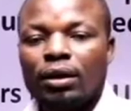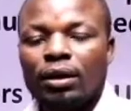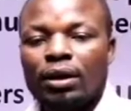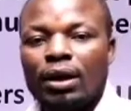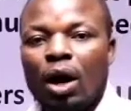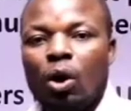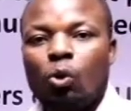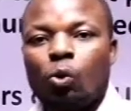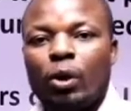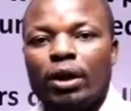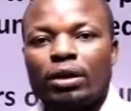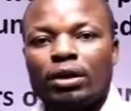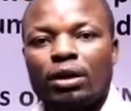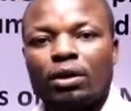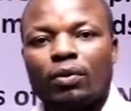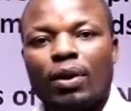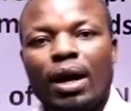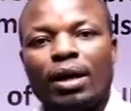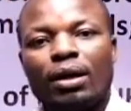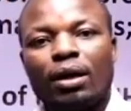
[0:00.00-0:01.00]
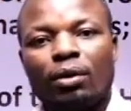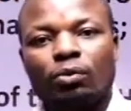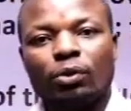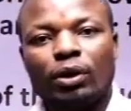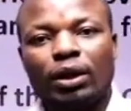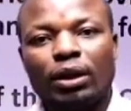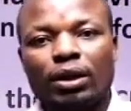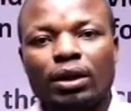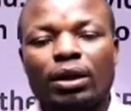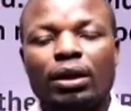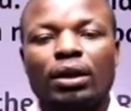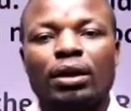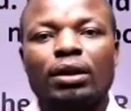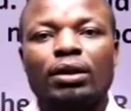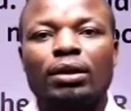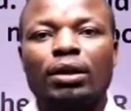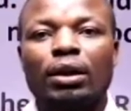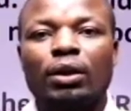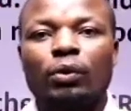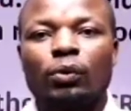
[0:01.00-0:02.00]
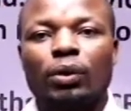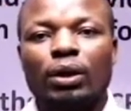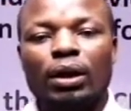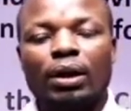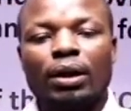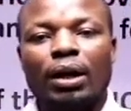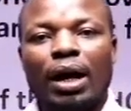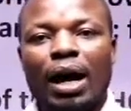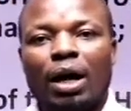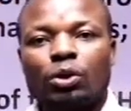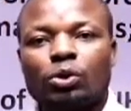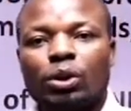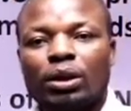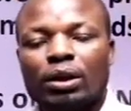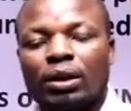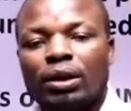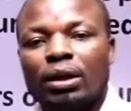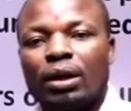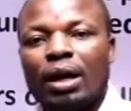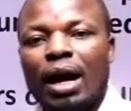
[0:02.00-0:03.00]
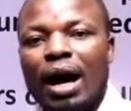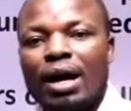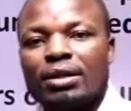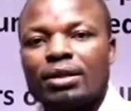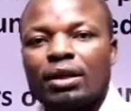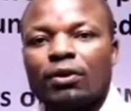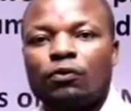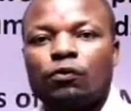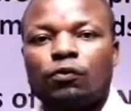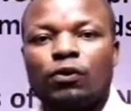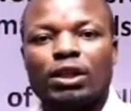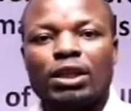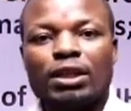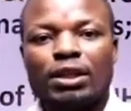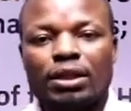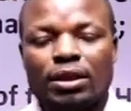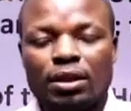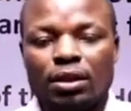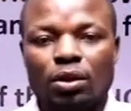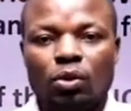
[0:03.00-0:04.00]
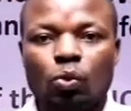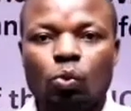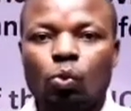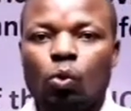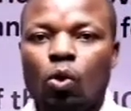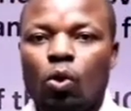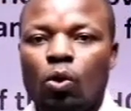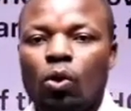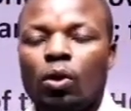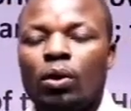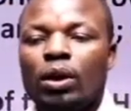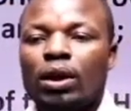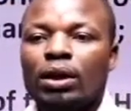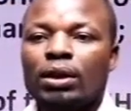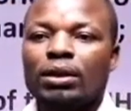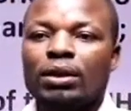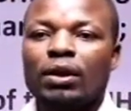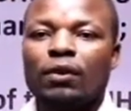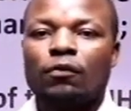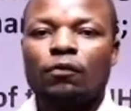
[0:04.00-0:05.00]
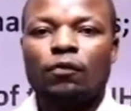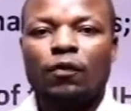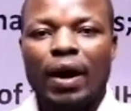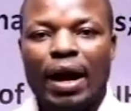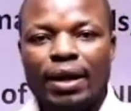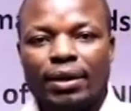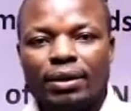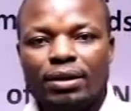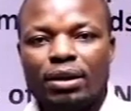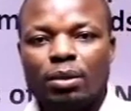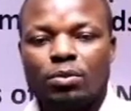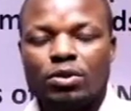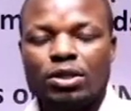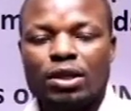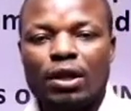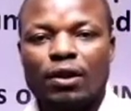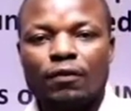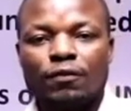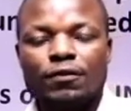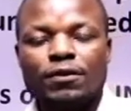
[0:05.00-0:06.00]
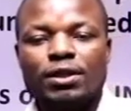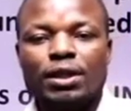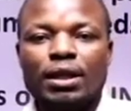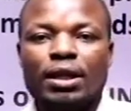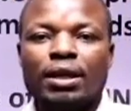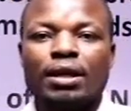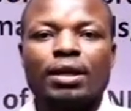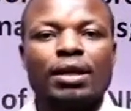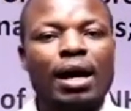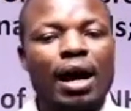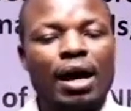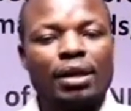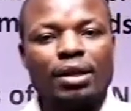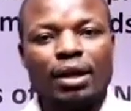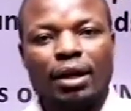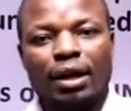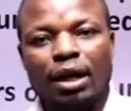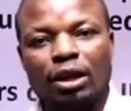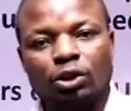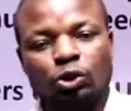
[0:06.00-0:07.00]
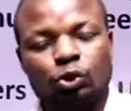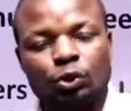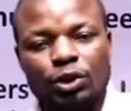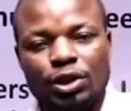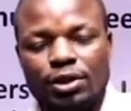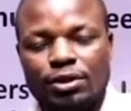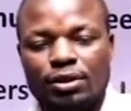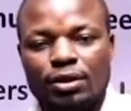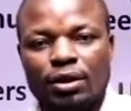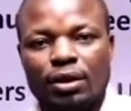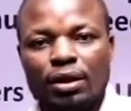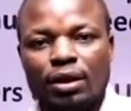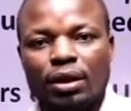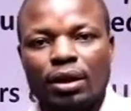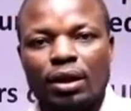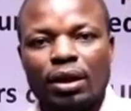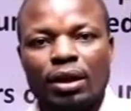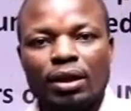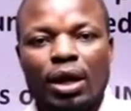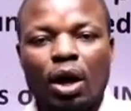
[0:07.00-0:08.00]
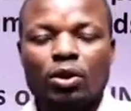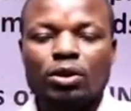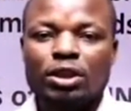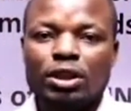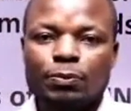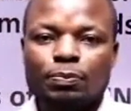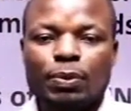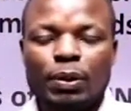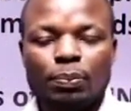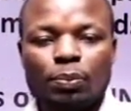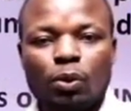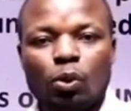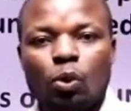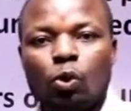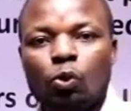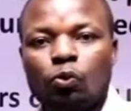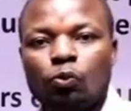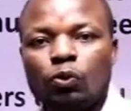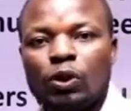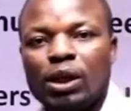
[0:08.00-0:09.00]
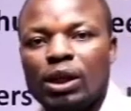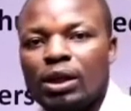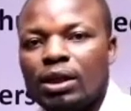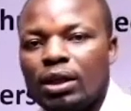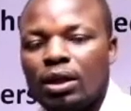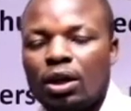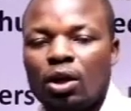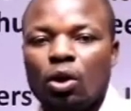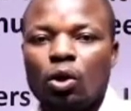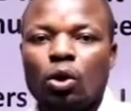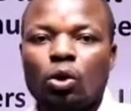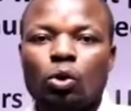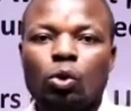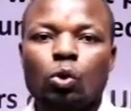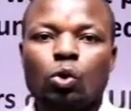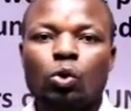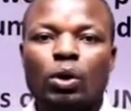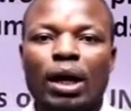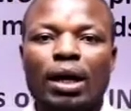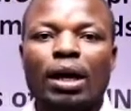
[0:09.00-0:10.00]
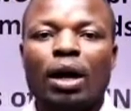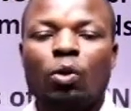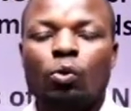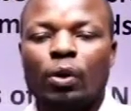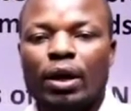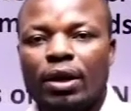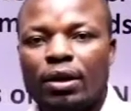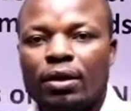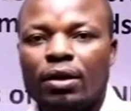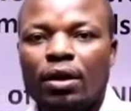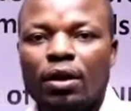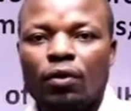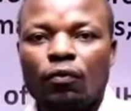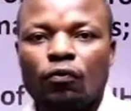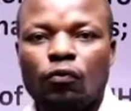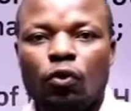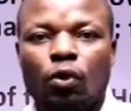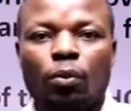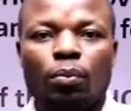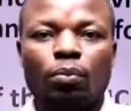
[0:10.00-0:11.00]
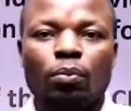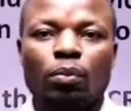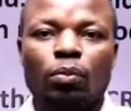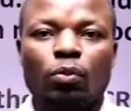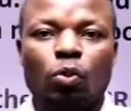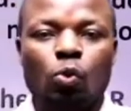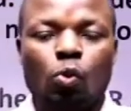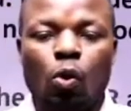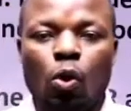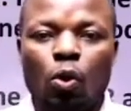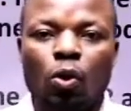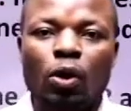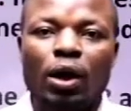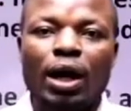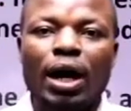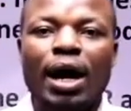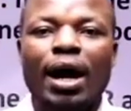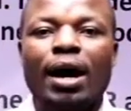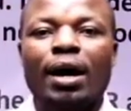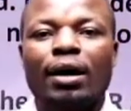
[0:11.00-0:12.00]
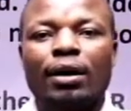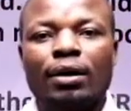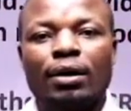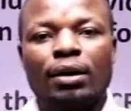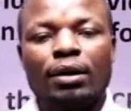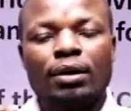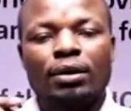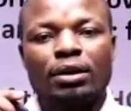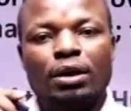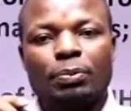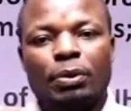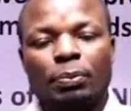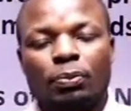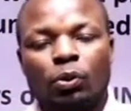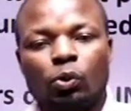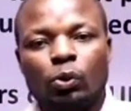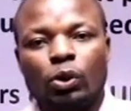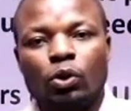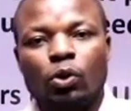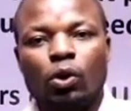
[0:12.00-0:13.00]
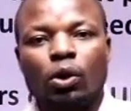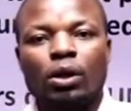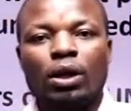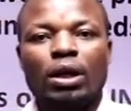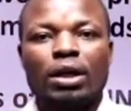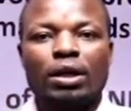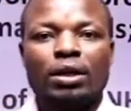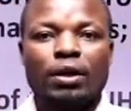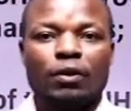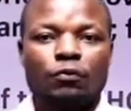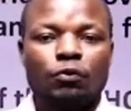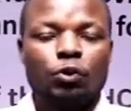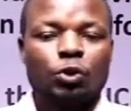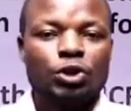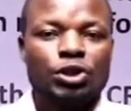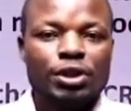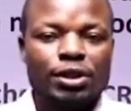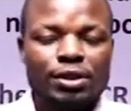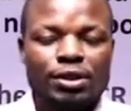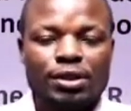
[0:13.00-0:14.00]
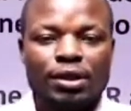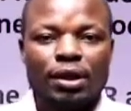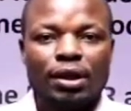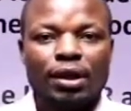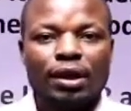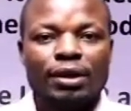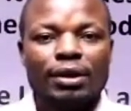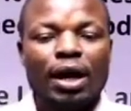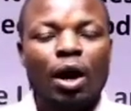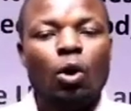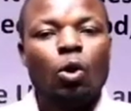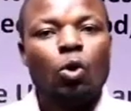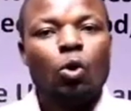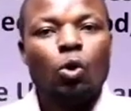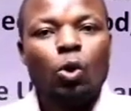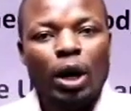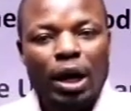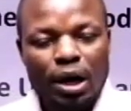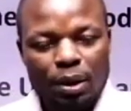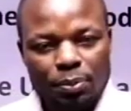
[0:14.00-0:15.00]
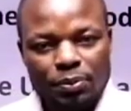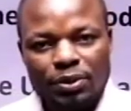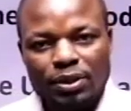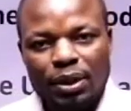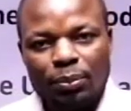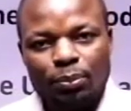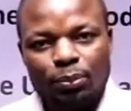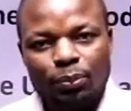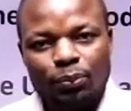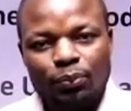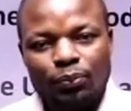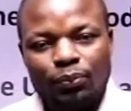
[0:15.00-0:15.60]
Now, when they run away, they will actually, as they flee war, they find themselves in other countries. Now, these people who flee or who run away from war are the people we call refugees. Now, who helps them?